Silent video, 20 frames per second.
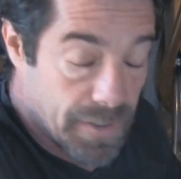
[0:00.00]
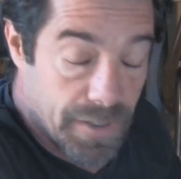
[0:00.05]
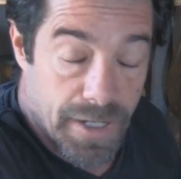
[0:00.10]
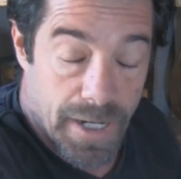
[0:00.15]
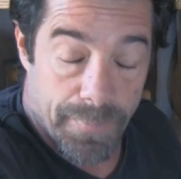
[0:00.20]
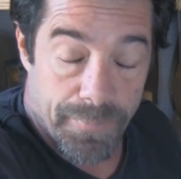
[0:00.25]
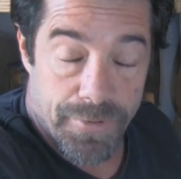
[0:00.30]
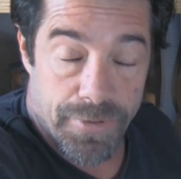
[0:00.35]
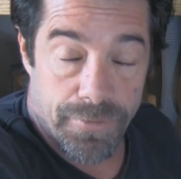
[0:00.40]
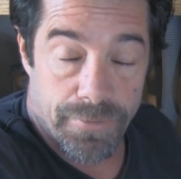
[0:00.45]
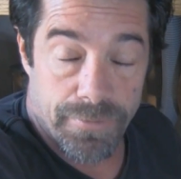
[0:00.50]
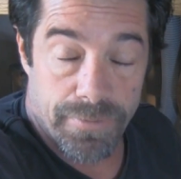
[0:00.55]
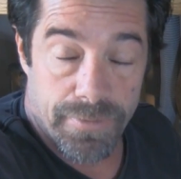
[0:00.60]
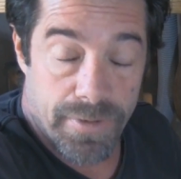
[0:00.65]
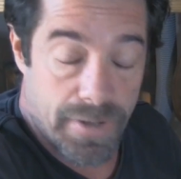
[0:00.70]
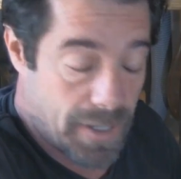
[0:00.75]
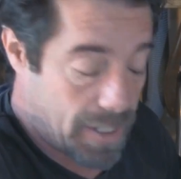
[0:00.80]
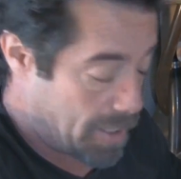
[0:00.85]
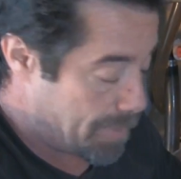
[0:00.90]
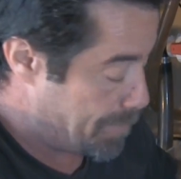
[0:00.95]
Neptune
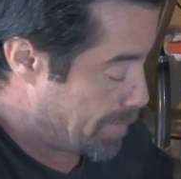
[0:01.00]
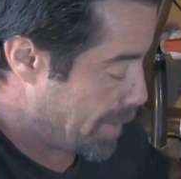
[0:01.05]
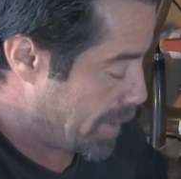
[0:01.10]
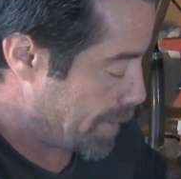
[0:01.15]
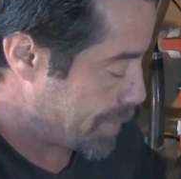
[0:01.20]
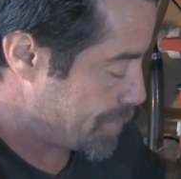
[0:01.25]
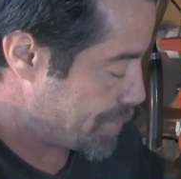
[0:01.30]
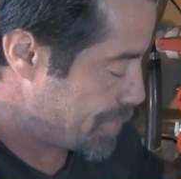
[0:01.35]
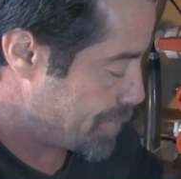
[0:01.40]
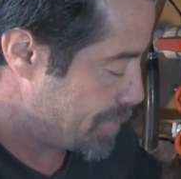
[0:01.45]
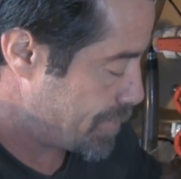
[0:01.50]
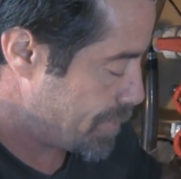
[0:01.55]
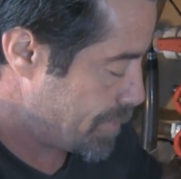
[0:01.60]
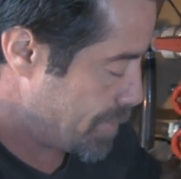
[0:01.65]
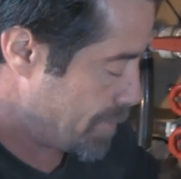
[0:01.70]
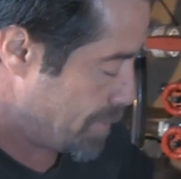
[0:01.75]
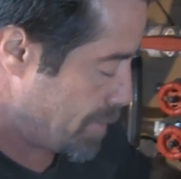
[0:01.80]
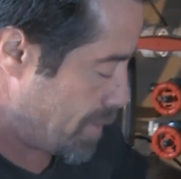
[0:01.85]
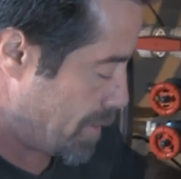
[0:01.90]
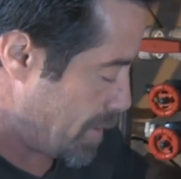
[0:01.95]
Apex
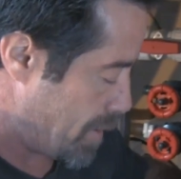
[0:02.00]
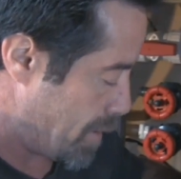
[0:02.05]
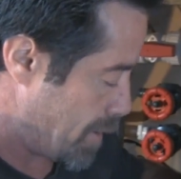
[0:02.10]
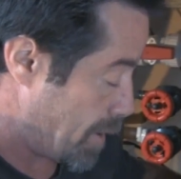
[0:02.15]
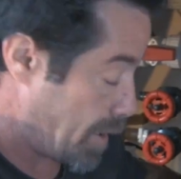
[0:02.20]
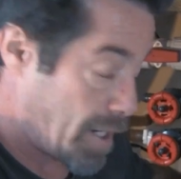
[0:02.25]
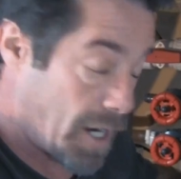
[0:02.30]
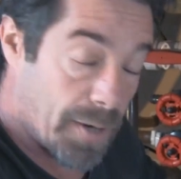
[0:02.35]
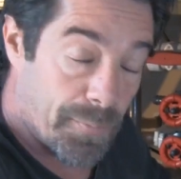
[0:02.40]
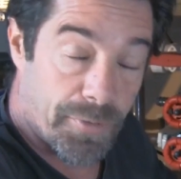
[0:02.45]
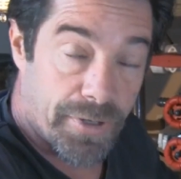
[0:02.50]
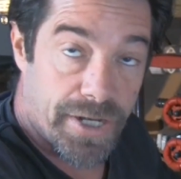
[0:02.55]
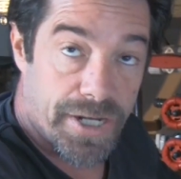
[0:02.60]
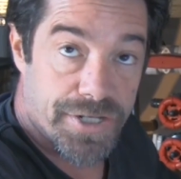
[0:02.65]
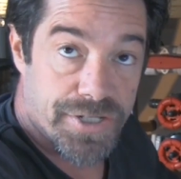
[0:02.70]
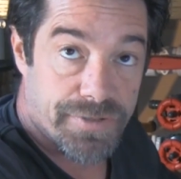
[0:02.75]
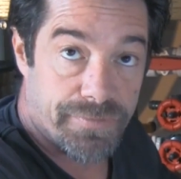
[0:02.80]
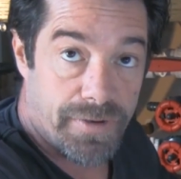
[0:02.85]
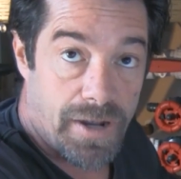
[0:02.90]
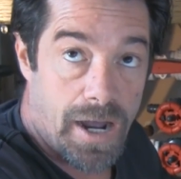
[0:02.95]
uh,
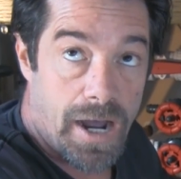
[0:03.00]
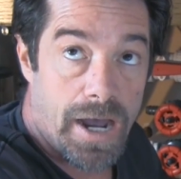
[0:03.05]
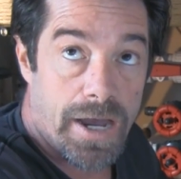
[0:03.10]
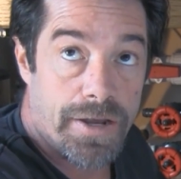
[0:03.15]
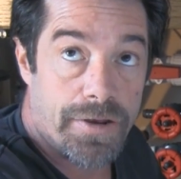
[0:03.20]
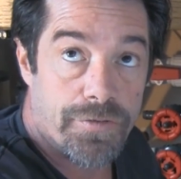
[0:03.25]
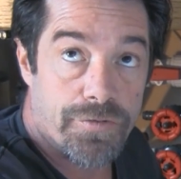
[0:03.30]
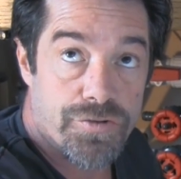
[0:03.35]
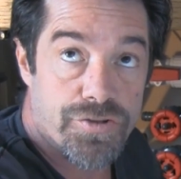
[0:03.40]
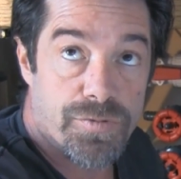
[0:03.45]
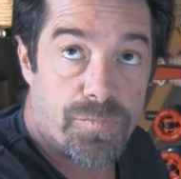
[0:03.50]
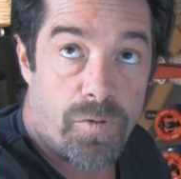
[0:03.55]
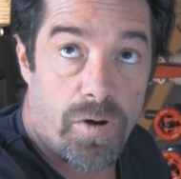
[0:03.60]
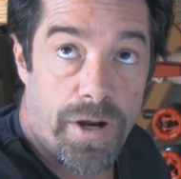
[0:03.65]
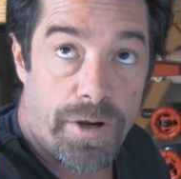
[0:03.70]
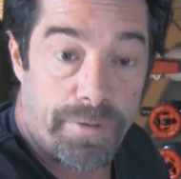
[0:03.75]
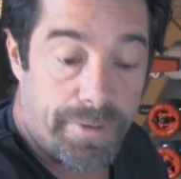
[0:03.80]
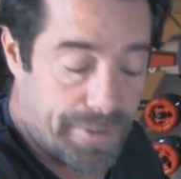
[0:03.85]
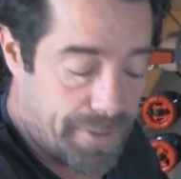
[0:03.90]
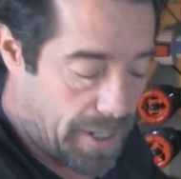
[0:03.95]
comprehensive guide and there's some
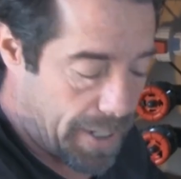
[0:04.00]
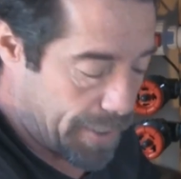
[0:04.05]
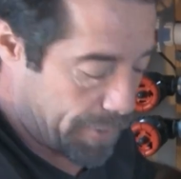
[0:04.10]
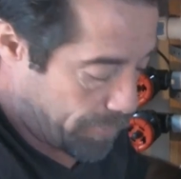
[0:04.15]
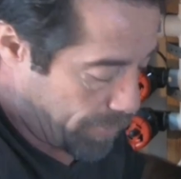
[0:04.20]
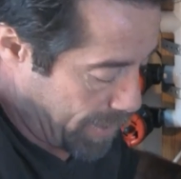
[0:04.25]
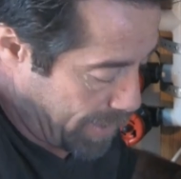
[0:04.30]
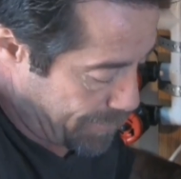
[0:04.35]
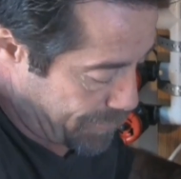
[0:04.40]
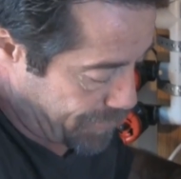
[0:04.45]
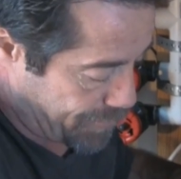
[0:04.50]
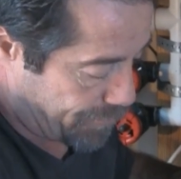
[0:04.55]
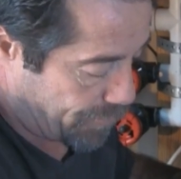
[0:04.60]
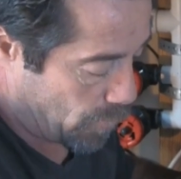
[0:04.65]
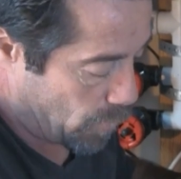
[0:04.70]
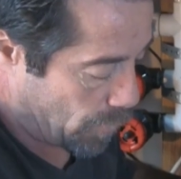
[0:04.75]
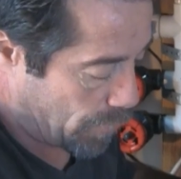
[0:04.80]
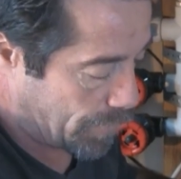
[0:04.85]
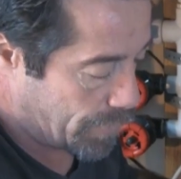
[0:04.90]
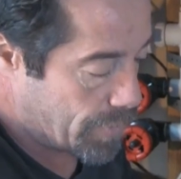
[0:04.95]
wiring diagrams
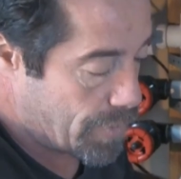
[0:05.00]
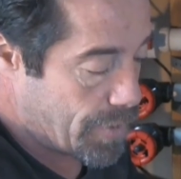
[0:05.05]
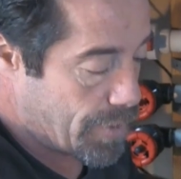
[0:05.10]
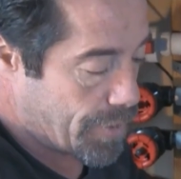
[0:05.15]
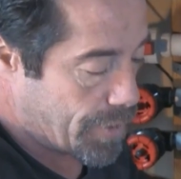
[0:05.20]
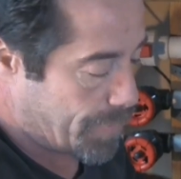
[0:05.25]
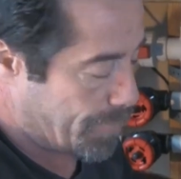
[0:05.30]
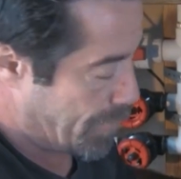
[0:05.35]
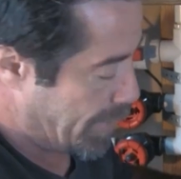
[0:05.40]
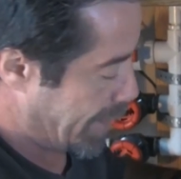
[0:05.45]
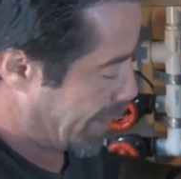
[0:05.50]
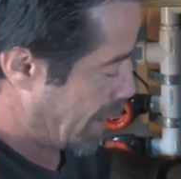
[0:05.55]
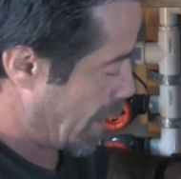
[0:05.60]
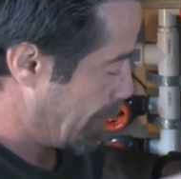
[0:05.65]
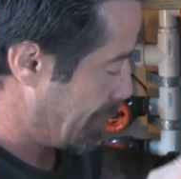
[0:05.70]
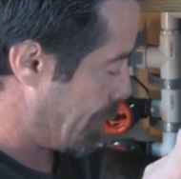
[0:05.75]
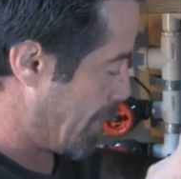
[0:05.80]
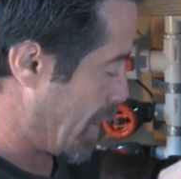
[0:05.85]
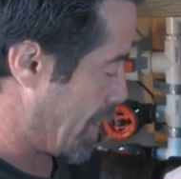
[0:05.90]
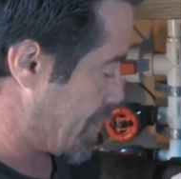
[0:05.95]
for the
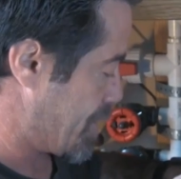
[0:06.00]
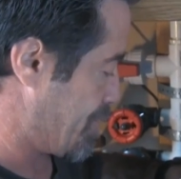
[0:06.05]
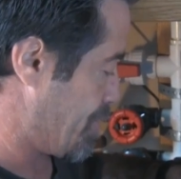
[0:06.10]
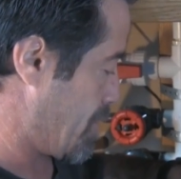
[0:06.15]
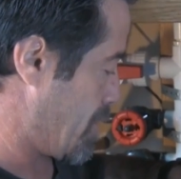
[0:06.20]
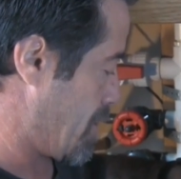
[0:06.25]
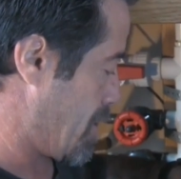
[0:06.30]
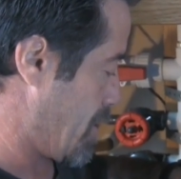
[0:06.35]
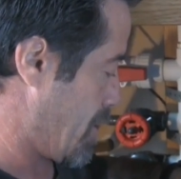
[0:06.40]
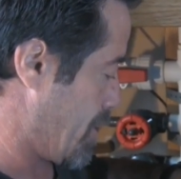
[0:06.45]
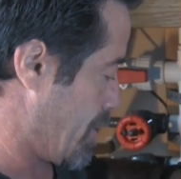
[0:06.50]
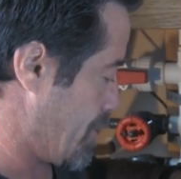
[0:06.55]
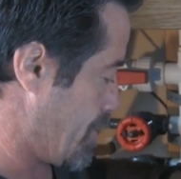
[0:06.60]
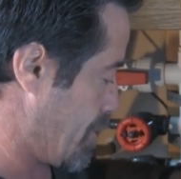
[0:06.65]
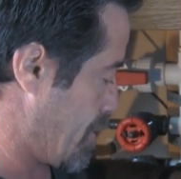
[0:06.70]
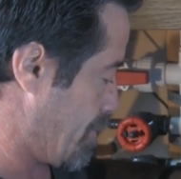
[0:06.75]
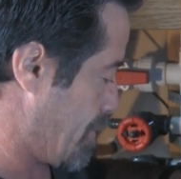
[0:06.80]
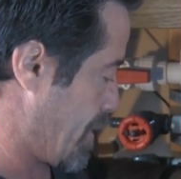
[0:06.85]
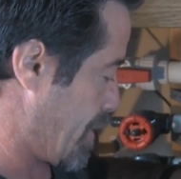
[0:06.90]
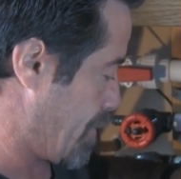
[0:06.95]
breakout box plug and
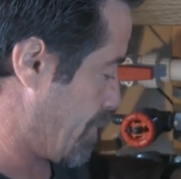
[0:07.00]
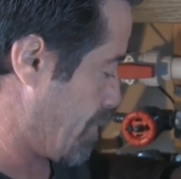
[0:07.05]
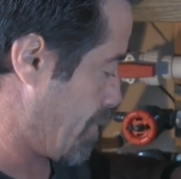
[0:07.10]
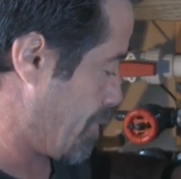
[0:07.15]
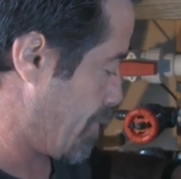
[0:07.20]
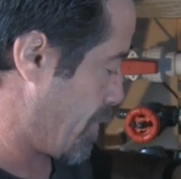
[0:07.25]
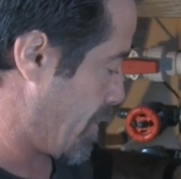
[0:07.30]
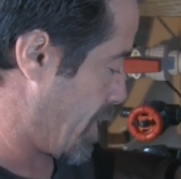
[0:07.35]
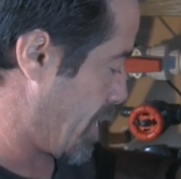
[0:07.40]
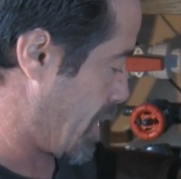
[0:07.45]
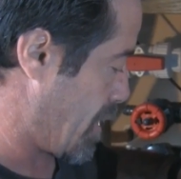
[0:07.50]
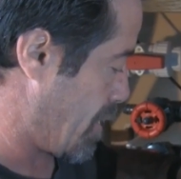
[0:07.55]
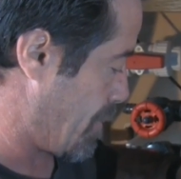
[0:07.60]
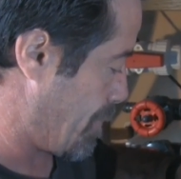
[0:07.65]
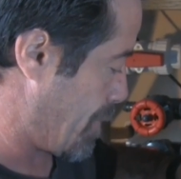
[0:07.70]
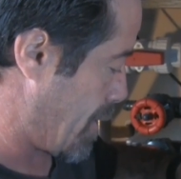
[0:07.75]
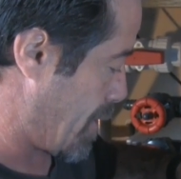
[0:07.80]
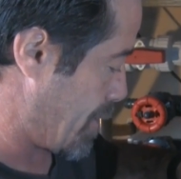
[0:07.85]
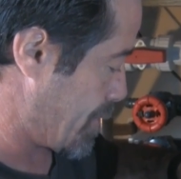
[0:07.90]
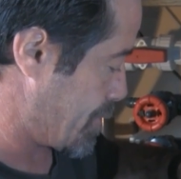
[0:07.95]
you can make your own
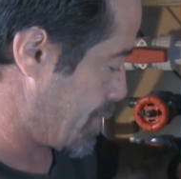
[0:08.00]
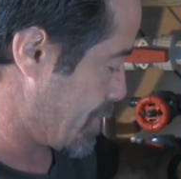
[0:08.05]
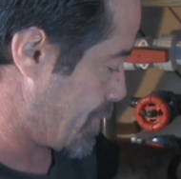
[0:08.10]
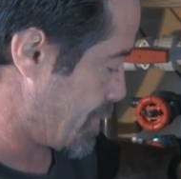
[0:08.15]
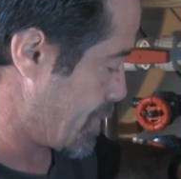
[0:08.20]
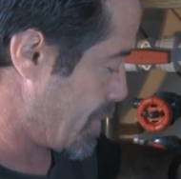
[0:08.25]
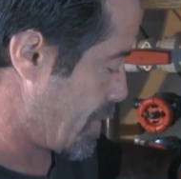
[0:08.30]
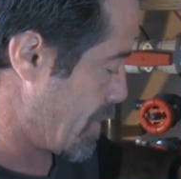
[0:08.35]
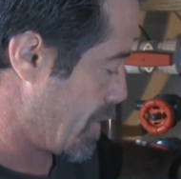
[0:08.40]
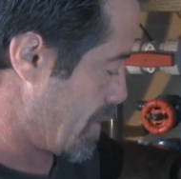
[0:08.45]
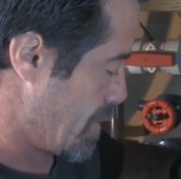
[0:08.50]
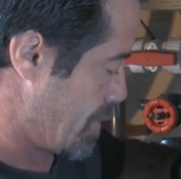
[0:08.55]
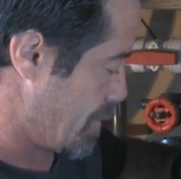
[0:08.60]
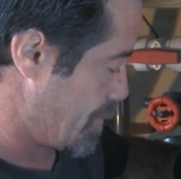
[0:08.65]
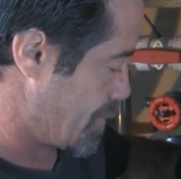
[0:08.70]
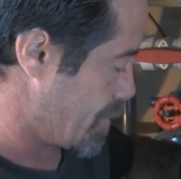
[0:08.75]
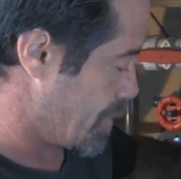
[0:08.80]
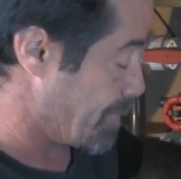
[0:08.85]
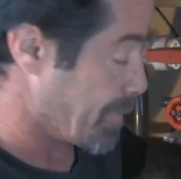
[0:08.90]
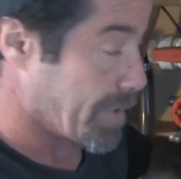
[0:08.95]
breakout boxes
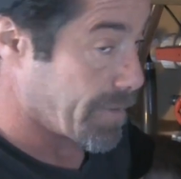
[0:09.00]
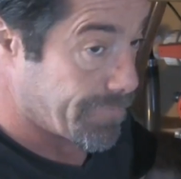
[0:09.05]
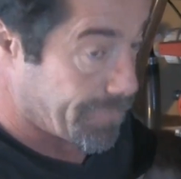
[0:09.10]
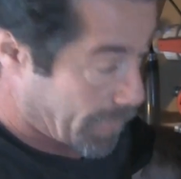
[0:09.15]
assuming you